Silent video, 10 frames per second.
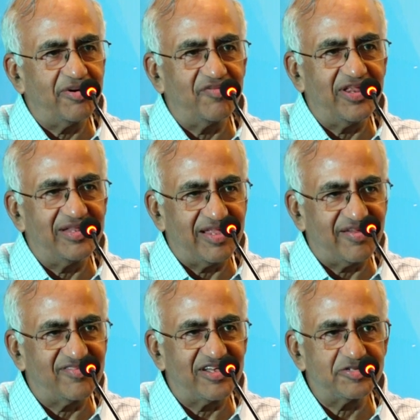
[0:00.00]
between the
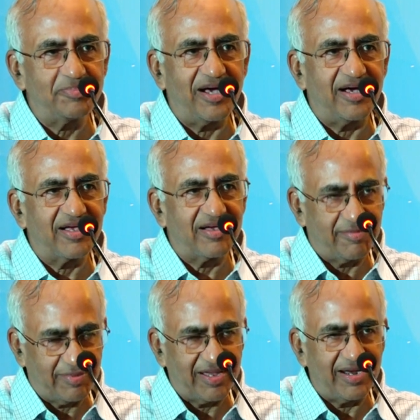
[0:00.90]
research park,
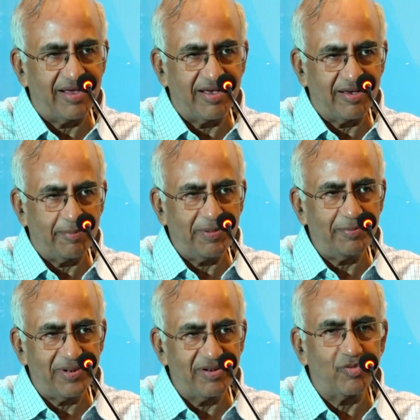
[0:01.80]

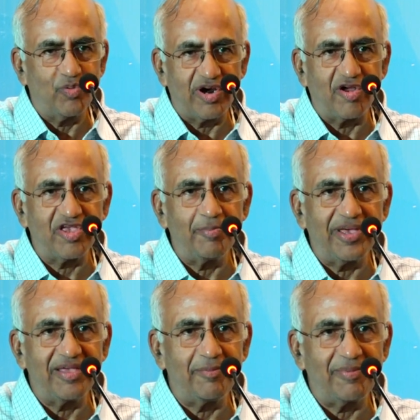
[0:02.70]
people who are
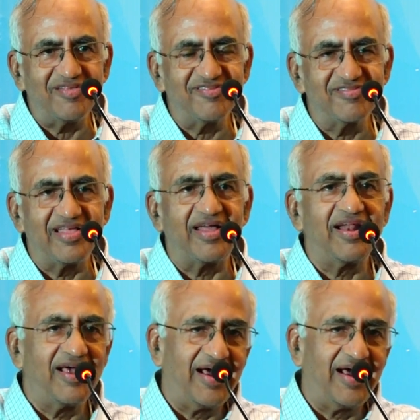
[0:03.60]
occupying places there,